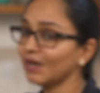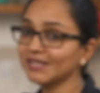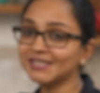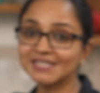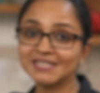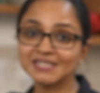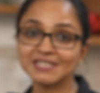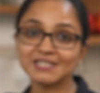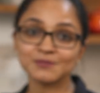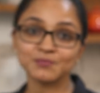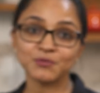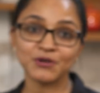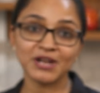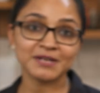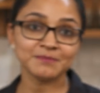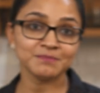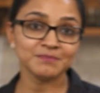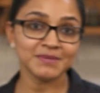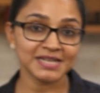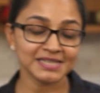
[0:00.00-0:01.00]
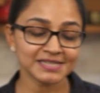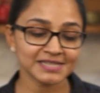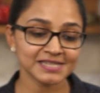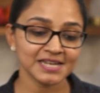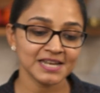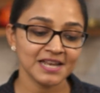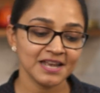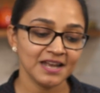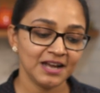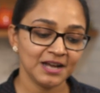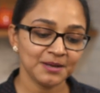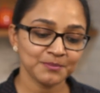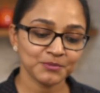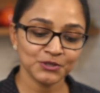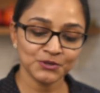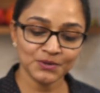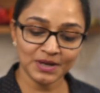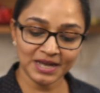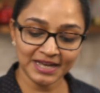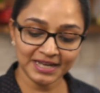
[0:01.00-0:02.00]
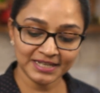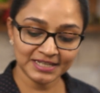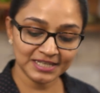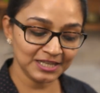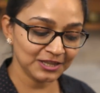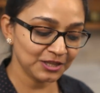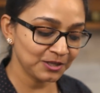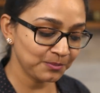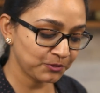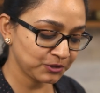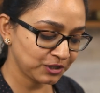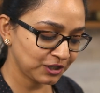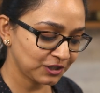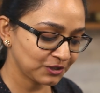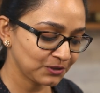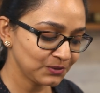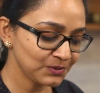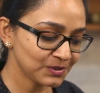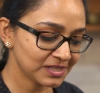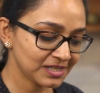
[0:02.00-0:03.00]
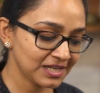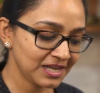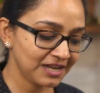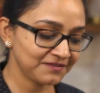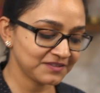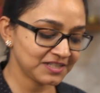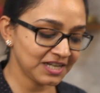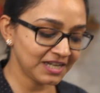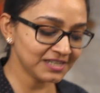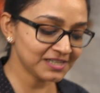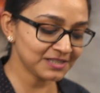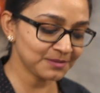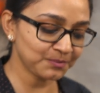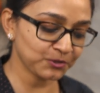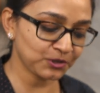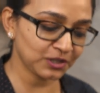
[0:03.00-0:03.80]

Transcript: once the spread melts, I'm going to add in the potatoes. I've diced the